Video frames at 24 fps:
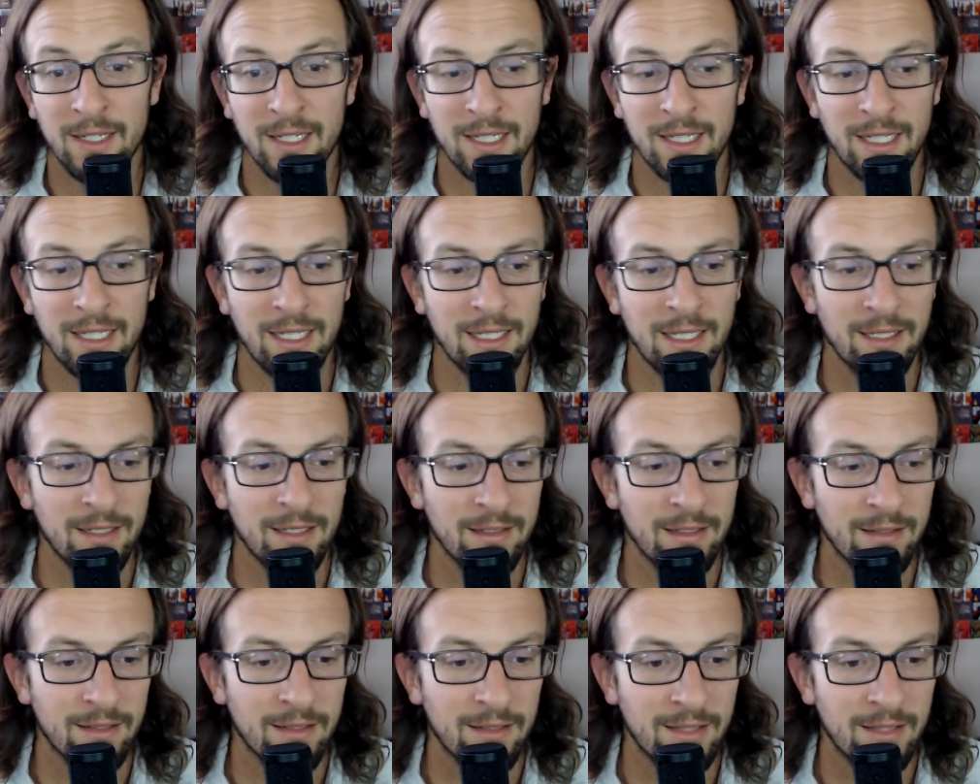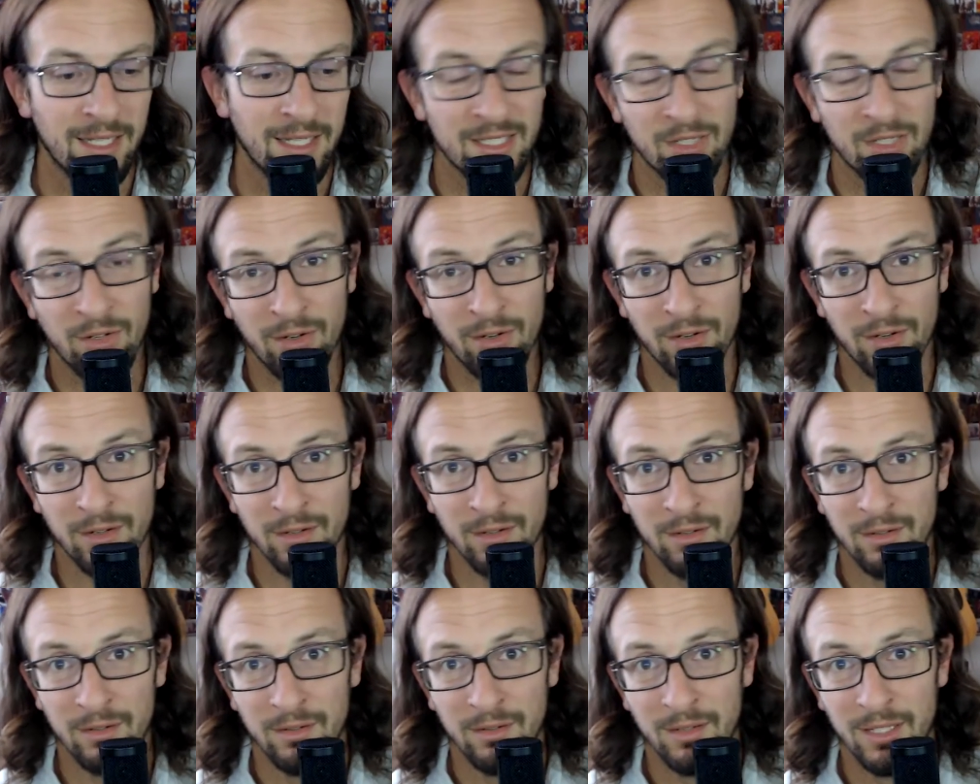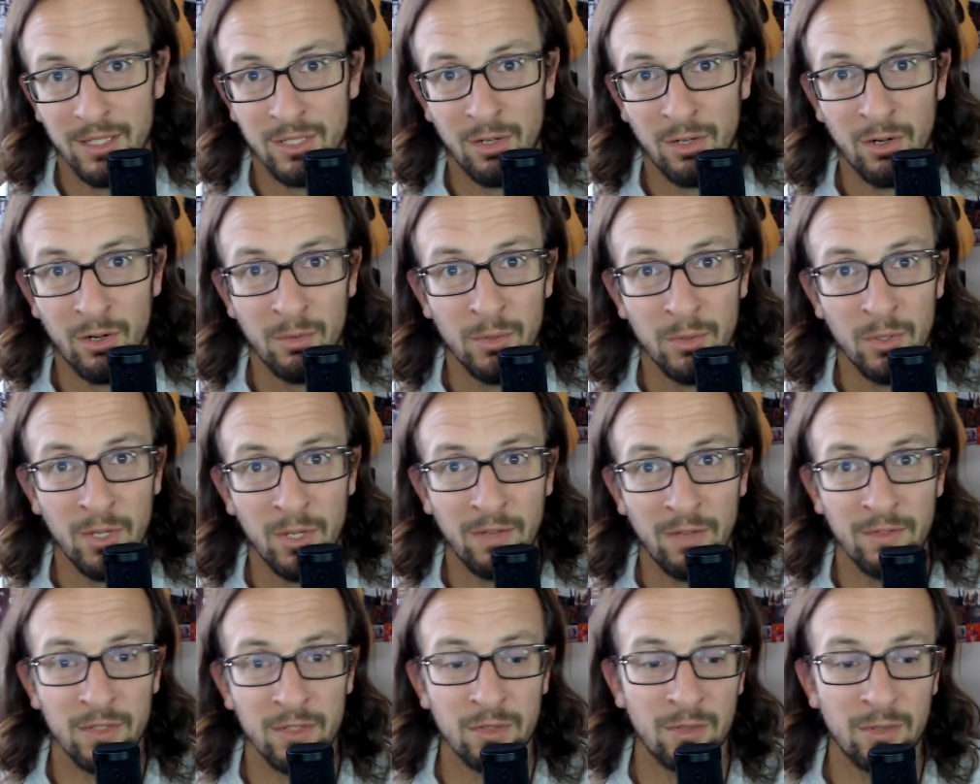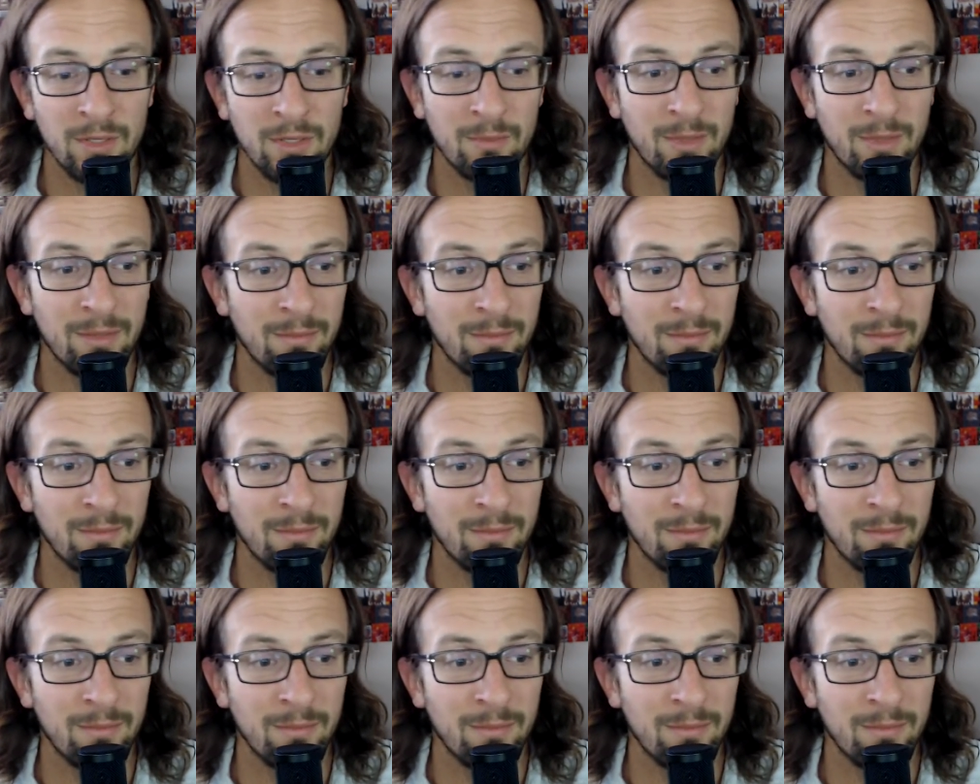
and that's hard. It's hard when you have a dream,